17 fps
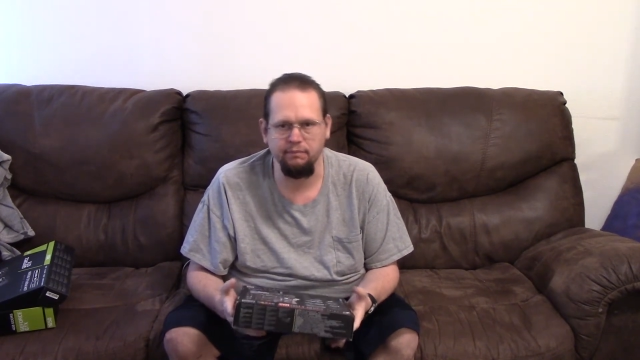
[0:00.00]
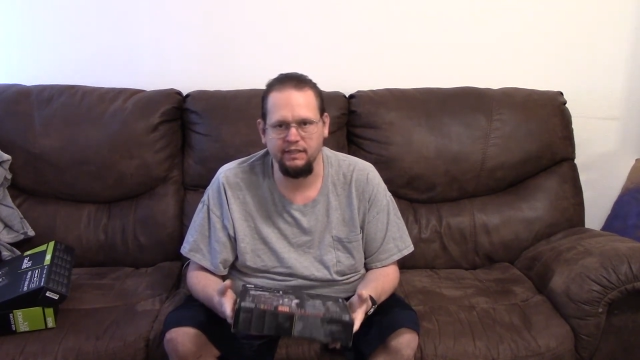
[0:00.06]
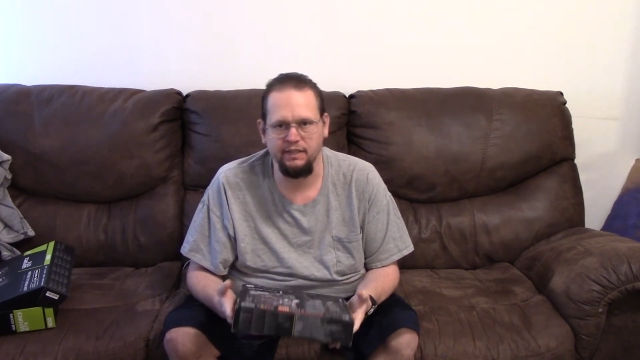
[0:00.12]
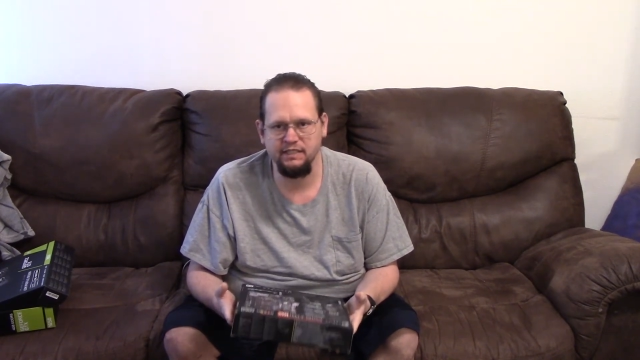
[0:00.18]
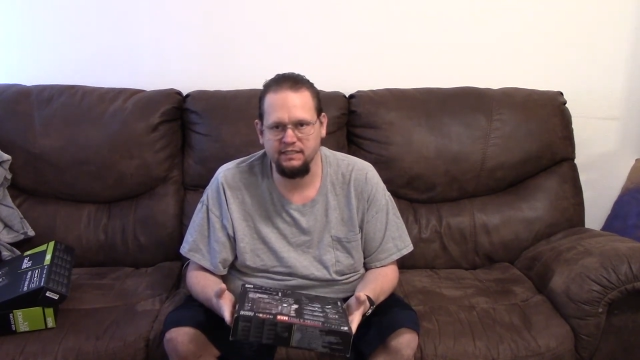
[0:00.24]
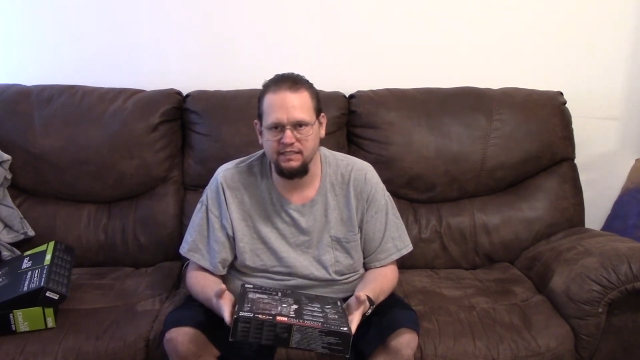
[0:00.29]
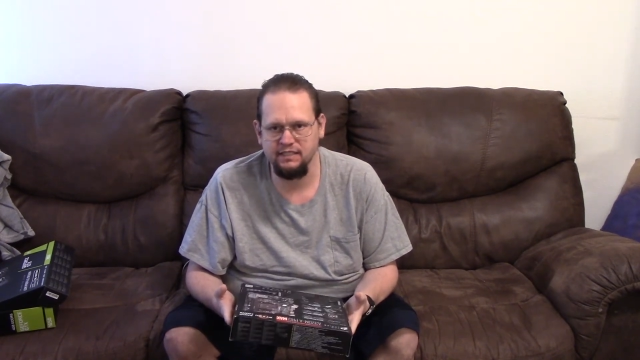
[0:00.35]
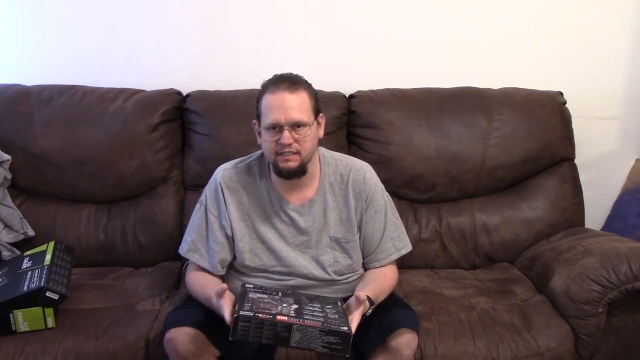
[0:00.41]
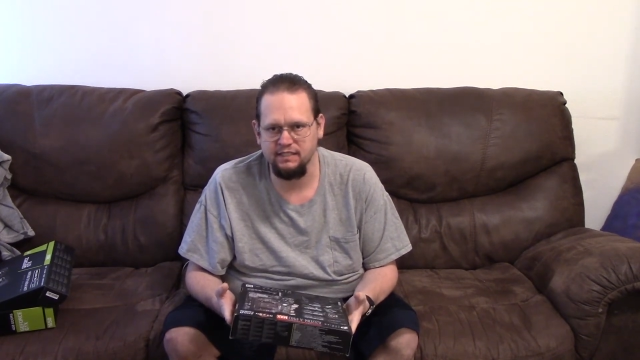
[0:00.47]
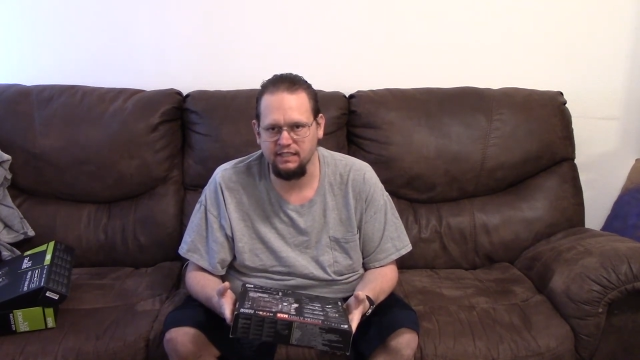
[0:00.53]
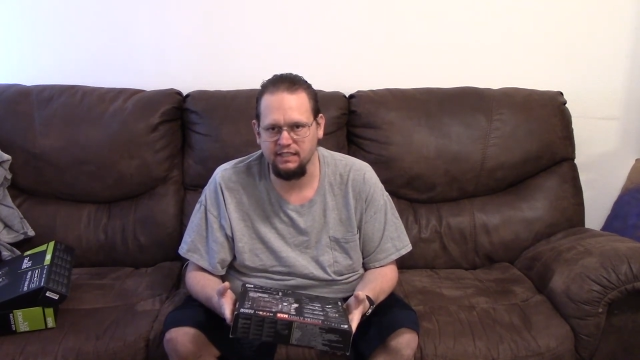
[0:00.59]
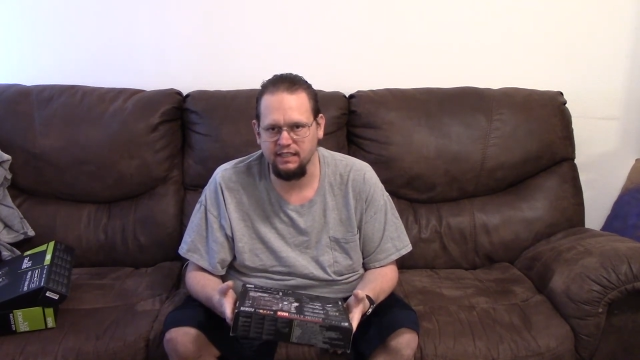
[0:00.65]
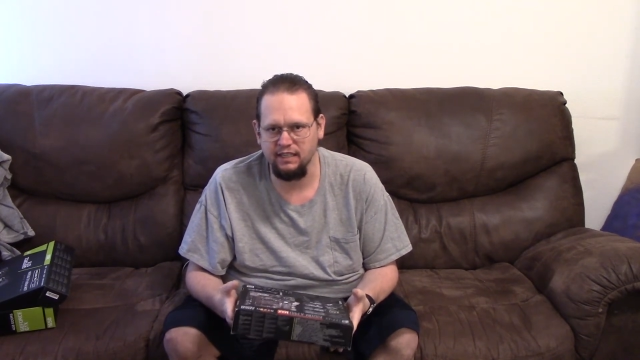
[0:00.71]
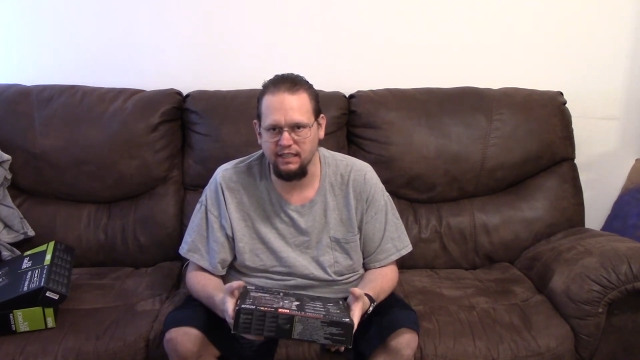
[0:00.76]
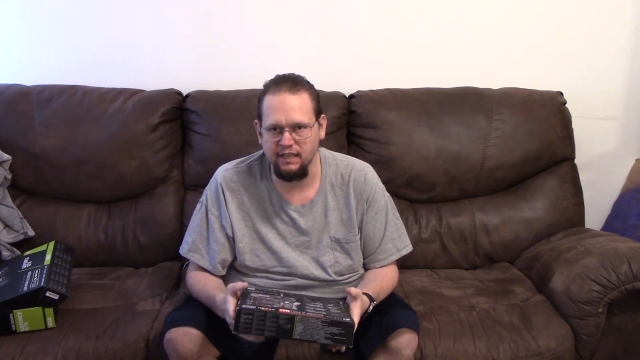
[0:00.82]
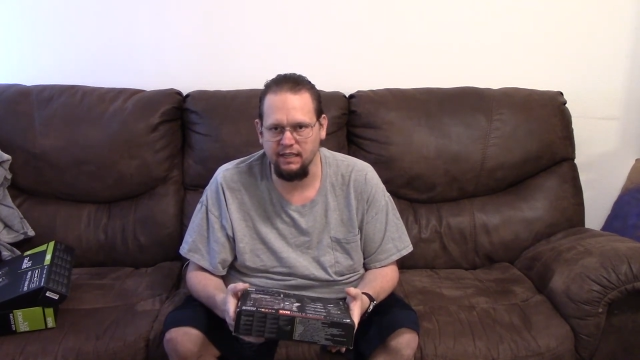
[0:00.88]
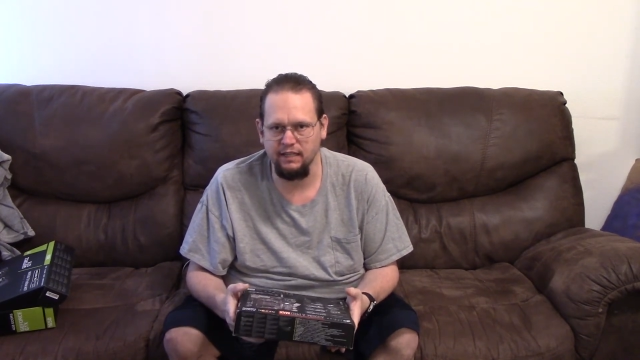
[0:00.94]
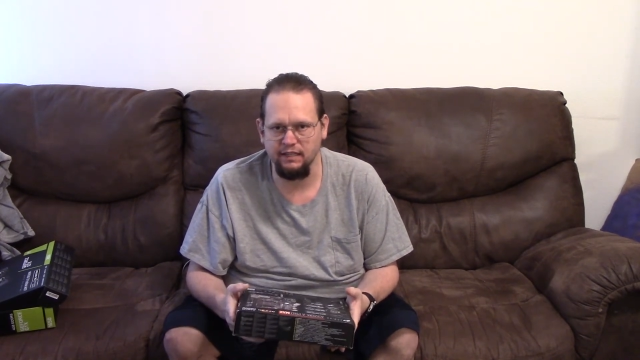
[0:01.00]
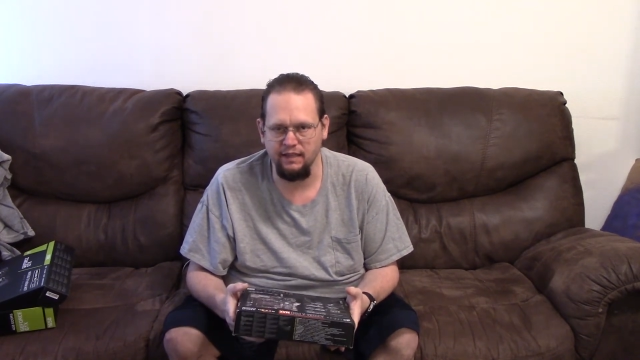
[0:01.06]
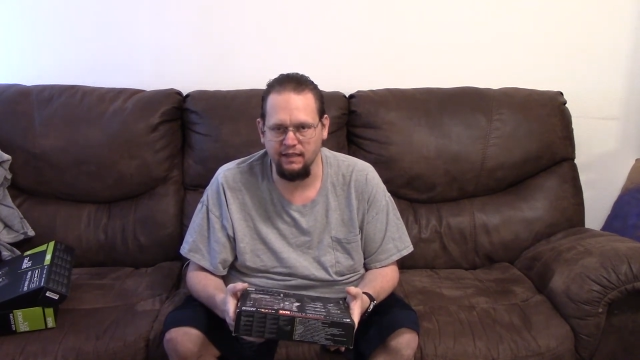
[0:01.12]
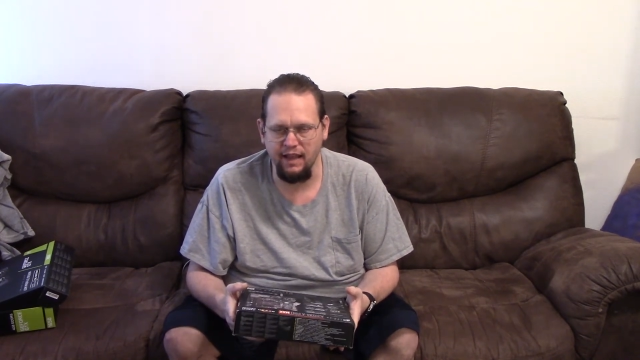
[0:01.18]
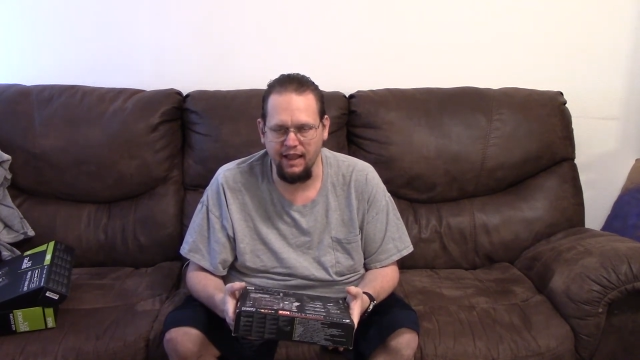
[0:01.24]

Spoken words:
means that it's an